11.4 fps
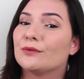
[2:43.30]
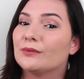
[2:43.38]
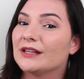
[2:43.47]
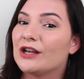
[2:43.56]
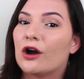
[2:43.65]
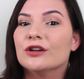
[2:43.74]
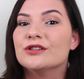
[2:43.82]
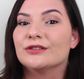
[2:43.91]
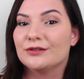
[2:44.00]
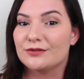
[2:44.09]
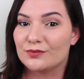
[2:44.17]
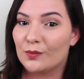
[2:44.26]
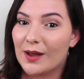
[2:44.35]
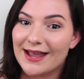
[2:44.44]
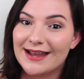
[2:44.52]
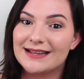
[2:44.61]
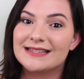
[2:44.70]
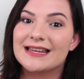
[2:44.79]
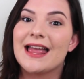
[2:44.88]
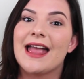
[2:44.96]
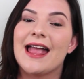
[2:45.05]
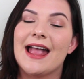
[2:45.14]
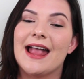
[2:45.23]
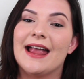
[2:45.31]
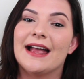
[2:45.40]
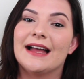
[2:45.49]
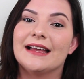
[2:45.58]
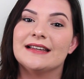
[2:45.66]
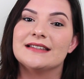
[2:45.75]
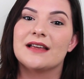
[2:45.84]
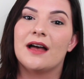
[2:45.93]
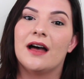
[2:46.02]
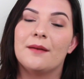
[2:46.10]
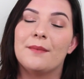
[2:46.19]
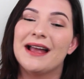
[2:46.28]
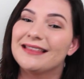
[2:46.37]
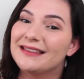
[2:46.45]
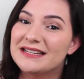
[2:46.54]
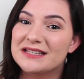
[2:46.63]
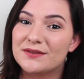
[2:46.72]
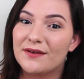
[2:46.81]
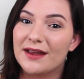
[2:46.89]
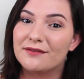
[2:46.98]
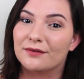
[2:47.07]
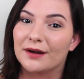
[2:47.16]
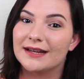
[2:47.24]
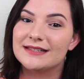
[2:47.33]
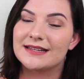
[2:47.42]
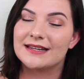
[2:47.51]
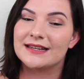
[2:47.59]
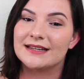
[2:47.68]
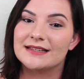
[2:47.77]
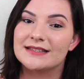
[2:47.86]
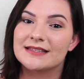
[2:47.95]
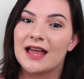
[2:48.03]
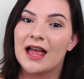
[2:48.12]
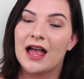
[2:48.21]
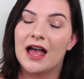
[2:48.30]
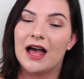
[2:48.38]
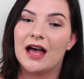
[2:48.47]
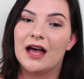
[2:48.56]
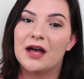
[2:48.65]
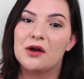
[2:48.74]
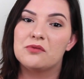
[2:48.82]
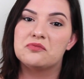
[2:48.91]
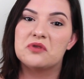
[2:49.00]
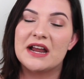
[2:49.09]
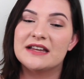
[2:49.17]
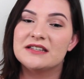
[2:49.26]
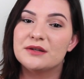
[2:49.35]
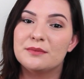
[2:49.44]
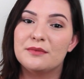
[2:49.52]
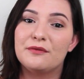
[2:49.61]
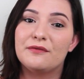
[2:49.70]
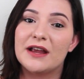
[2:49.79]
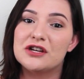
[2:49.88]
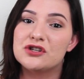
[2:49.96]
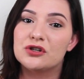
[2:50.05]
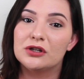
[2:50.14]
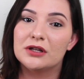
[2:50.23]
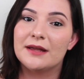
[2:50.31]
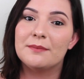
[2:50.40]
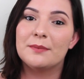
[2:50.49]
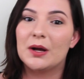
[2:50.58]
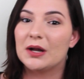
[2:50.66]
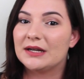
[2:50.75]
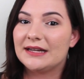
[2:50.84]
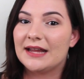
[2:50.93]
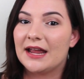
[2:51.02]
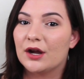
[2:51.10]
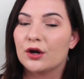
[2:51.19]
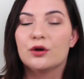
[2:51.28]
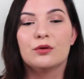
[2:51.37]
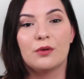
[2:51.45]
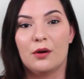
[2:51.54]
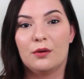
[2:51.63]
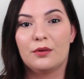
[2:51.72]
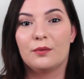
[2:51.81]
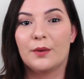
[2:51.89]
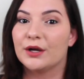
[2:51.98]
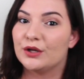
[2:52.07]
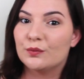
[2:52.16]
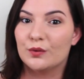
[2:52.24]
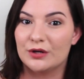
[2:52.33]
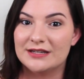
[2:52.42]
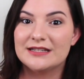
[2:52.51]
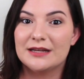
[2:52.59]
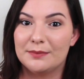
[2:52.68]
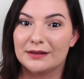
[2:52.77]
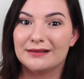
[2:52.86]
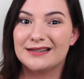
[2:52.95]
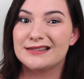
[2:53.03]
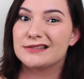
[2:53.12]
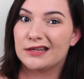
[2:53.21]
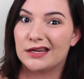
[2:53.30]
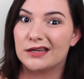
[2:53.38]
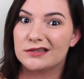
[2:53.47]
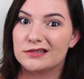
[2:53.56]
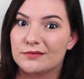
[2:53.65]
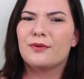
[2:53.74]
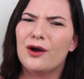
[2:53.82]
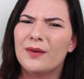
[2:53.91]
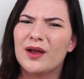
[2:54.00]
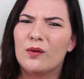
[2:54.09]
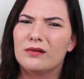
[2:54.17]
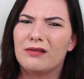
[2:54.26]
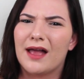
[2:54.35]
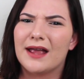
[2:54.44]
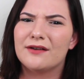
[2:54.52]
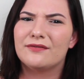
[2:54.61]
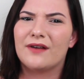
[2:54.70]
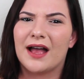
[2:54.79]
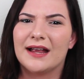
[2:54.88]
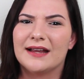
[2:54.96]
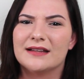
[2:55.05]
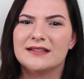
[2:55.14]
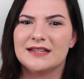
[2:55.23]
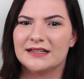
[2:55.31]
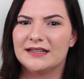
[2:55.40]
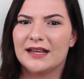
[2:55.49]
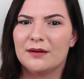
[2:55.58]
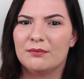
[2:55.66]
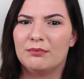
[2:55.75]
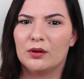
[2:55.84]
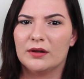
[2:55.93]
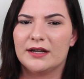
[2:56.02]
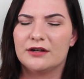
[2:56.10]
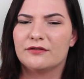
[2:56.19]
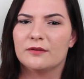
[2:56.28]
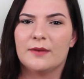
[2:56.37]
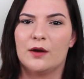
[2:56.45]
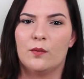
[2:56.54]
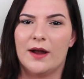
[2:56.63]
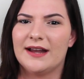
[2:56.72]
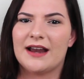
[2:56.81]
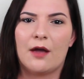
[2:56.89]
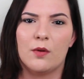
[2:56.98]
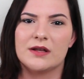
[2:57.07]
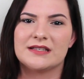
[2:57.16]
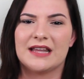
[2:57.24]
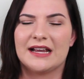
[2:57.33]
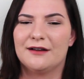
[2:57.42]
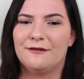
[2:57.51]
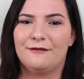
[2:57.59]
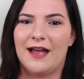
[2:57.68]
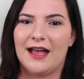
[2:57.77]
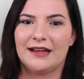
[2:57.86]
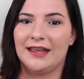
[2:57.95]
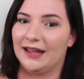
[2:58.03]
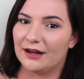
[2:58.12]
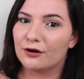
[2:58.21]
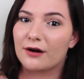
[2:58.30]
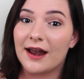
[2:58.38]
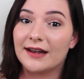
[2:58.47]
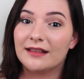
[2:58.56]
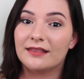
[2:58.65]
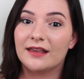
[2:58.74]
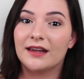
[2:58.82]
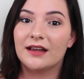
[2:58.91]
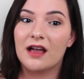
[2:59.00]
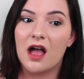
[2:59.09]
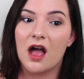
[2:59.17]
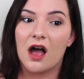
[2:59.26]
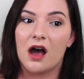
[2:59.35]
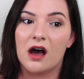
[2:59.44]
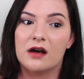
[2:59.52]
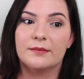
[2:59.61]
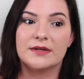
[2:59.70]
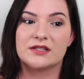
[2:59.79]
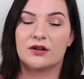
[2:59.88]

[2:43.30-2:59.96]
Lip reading: it really hard to lose weight, and my least favorite is random facial and body hair growth where you wouldn't typically see it. Throughout my whole life, I did get bullied for my weight. I wasn't like a fat kid or anything. But